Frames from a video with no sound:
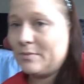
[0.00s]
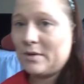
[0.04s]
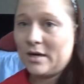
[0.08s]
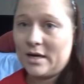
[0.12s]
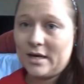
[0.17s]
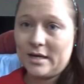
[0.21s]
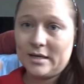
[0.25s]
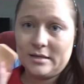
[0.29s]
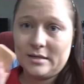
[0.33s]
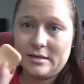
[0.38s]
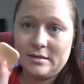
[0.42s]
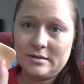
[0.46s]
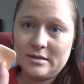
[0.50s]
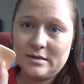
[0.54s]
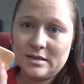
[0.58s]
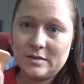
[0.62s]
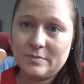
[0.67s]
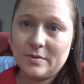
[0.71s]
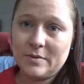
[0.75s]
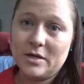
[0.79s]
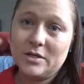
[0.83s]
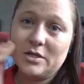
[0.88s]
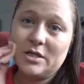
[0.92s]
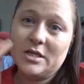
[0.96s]
my
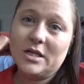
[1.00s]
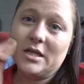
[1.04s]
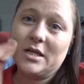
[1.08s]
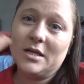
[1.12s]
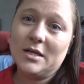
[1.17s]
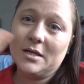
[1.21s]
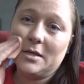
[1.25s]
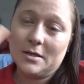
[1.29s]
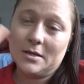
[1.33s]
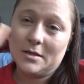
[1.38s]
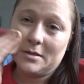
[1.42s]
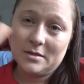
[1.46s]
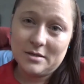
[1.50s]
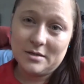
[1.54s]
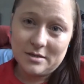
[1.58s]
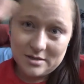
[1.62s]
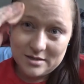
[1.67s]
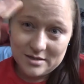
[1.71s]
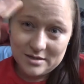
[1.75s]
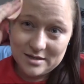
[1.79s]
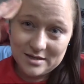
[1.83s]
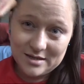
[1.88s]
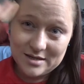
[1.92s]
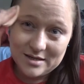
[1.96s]
sponge here to
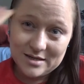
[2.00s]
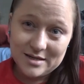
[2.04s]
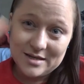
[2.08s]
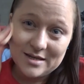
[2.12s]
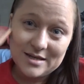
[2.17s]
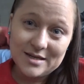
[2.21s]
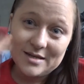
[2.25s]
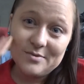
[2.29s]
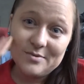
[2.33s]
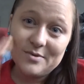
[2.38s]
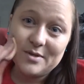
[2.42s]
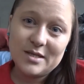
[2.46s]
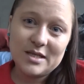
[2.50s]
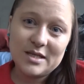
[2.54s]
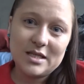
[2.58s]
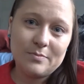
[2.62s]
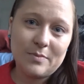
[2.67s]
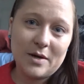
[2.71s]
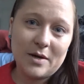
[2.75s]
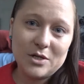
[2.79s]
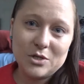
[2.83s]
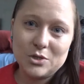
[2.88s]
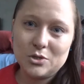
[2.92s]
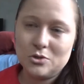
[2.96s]

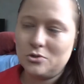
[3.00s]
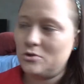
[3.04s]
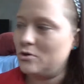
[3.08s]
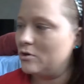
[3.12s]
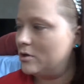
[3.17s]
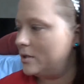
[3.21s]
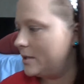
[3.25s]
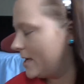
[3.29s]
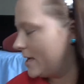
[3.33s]
sponge it all